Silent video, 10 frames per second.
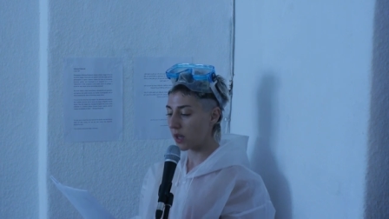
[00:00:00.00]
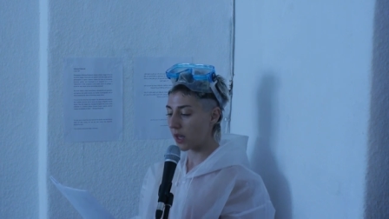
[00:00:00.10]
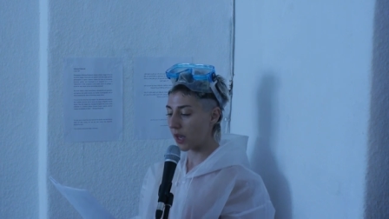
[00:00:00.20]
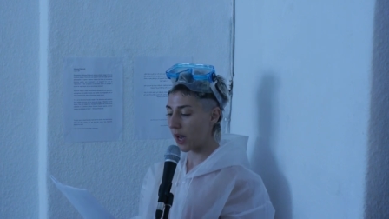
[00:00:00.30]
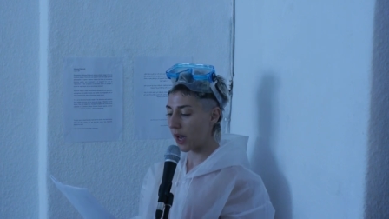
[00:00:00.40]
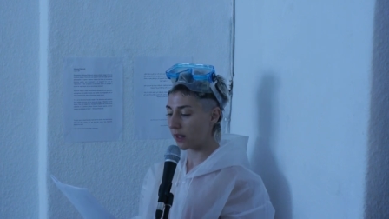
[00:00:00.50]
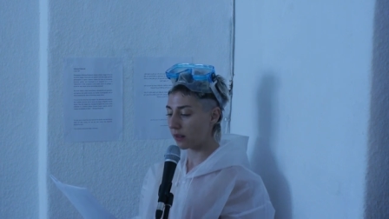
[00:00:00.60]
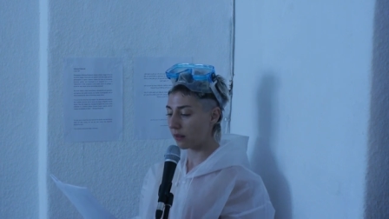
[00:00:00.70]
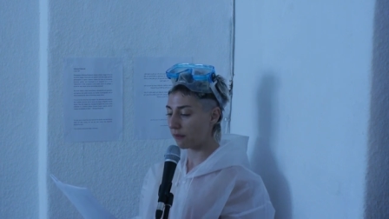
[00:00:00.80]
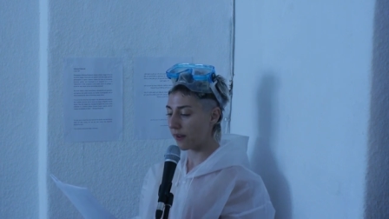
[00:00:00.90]
A
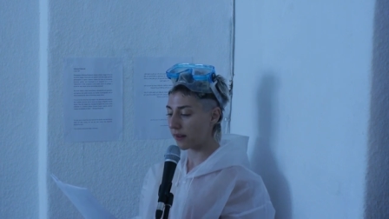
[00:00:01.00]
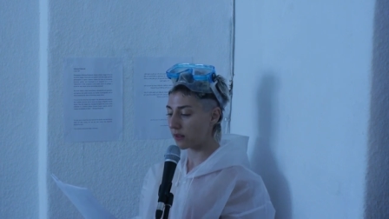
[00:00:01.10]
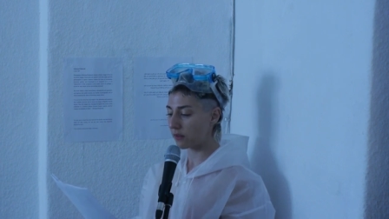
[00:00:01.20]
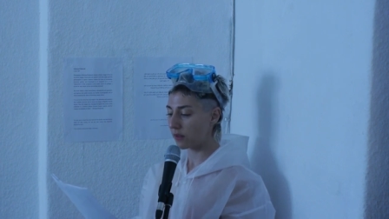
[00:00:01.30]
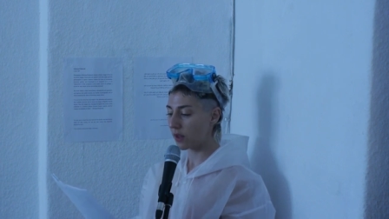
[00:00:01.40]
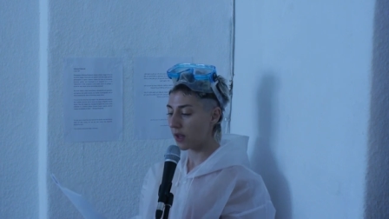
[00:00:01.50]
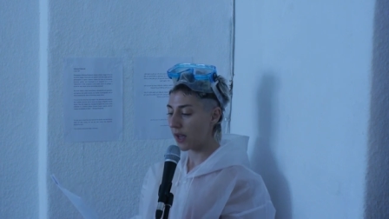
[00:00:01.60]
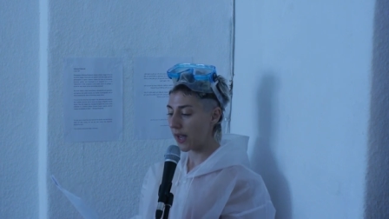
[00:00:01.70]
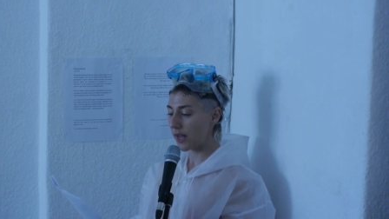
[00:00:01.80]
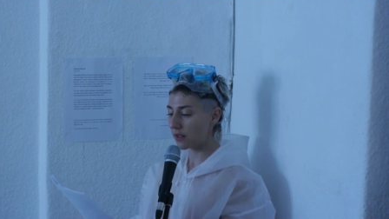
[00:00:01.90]
highly effective
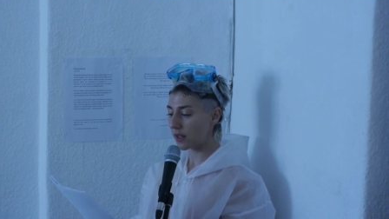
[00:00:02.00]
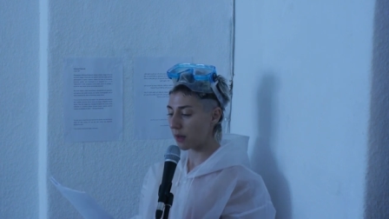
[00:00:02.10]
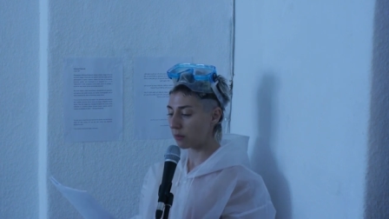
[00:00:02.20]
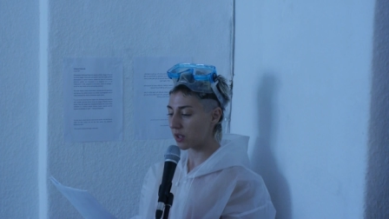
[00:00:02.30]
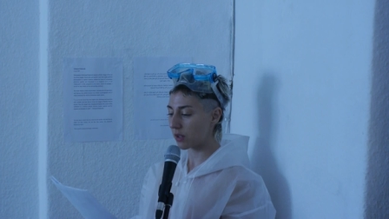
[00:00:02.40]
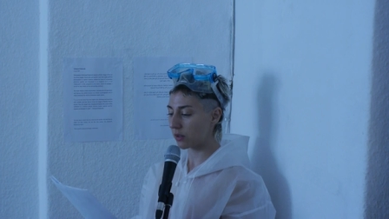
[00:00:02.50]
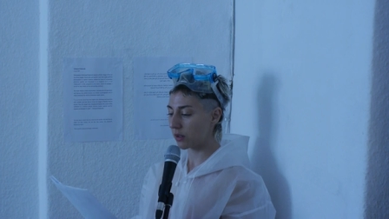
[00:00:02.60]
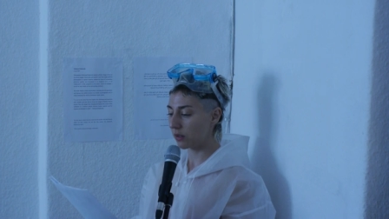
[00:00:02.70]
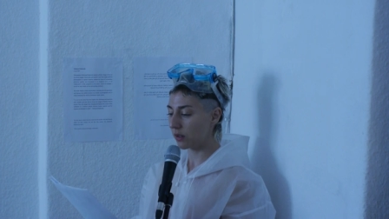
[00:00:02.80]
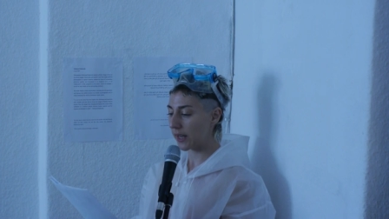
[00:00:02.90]

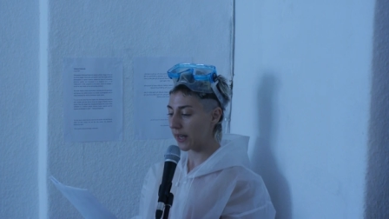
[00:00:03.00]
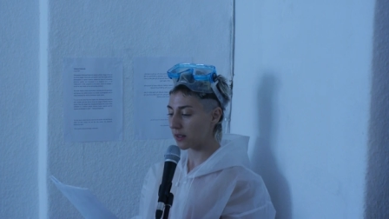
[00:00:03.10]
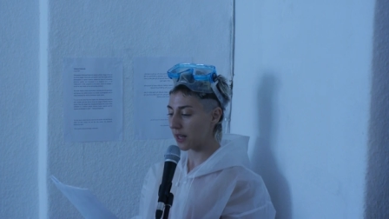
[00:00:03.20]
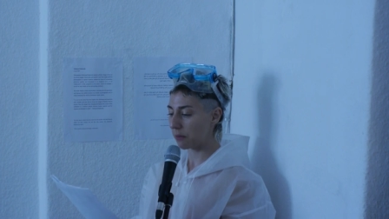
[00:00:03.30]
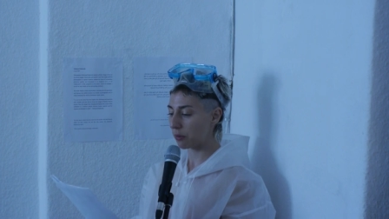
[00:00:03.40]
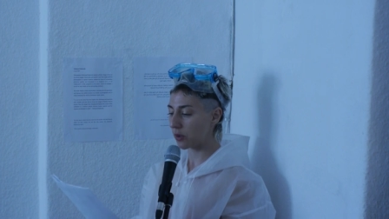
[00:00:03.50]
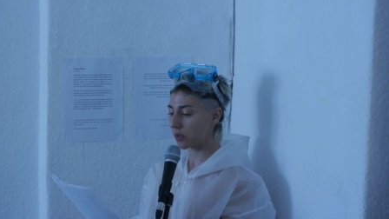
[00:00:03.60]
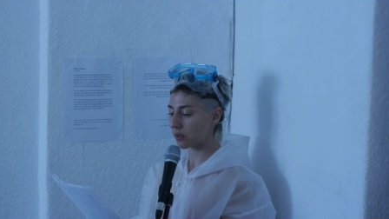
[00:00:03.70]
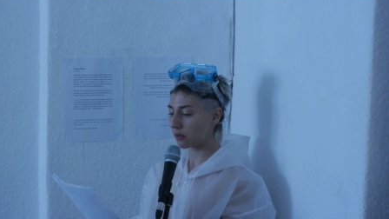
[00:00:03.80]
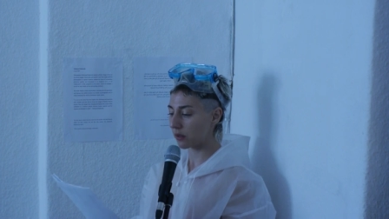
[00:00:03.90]
anti-material,
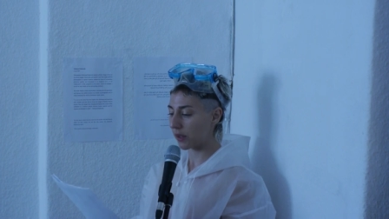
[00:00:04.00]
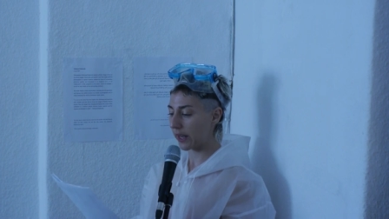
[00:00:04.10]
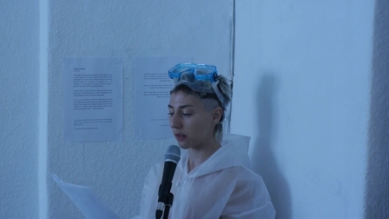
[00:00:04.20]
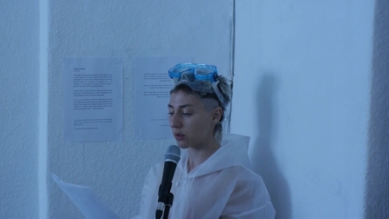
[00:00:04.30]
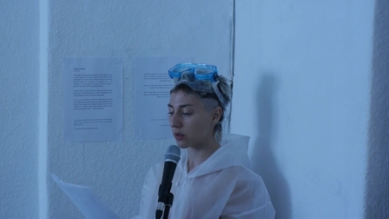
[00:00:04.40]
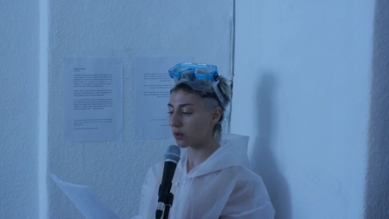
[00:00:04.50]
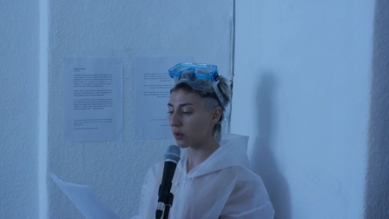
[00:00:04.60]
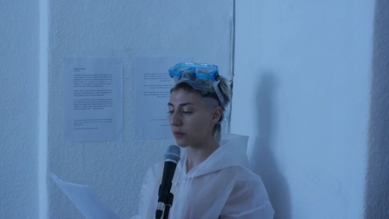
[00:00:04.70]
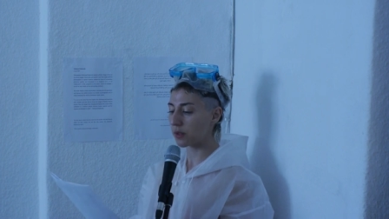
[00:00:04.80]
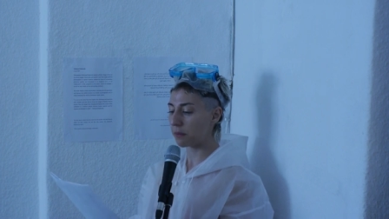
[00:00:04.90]
anti-personal
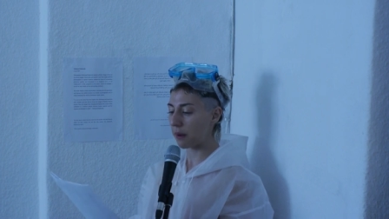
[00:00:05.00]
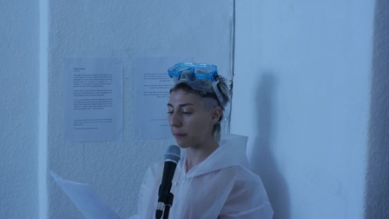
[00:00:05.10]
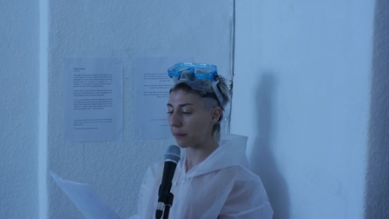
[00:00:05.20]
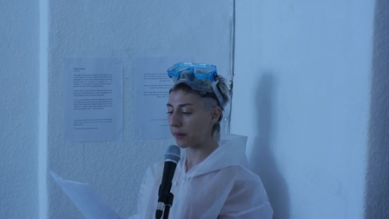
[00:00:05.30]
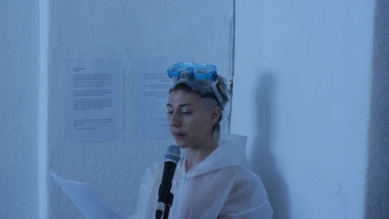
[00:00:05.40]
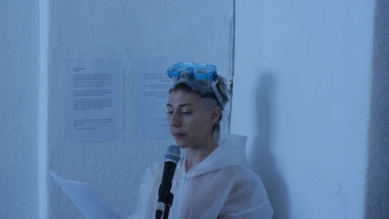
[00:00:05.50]
air-to-surface bomb